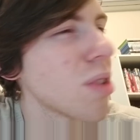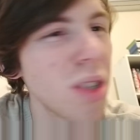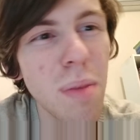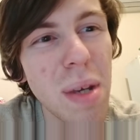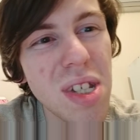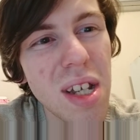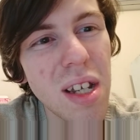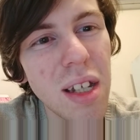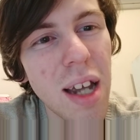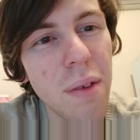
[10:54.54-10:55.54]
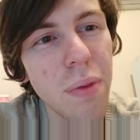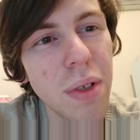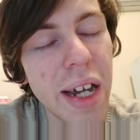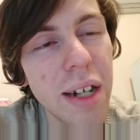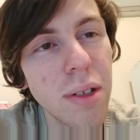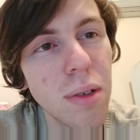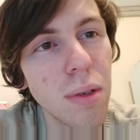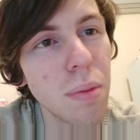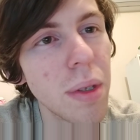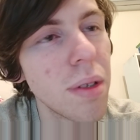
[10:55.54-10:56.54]
Do the best that you can for
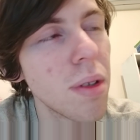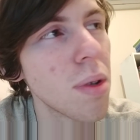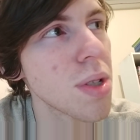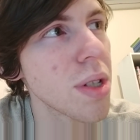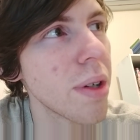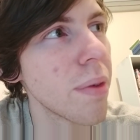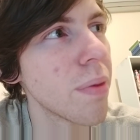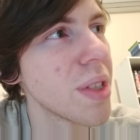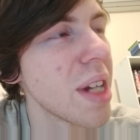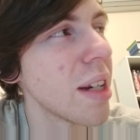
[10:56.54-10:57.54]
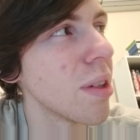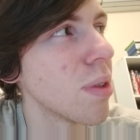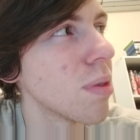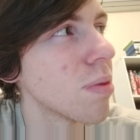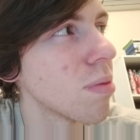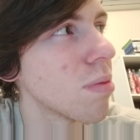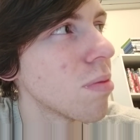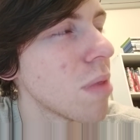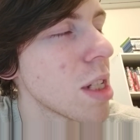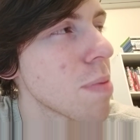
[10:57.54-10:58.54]
Daniel, but also for Daniel.
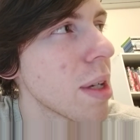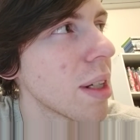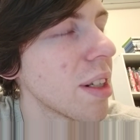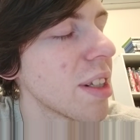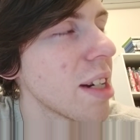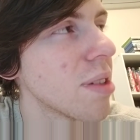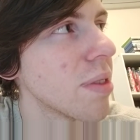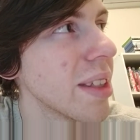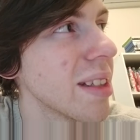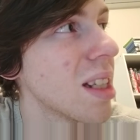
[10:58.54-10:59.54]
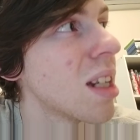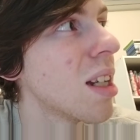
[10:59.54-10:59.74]
Me speaking of Daniel here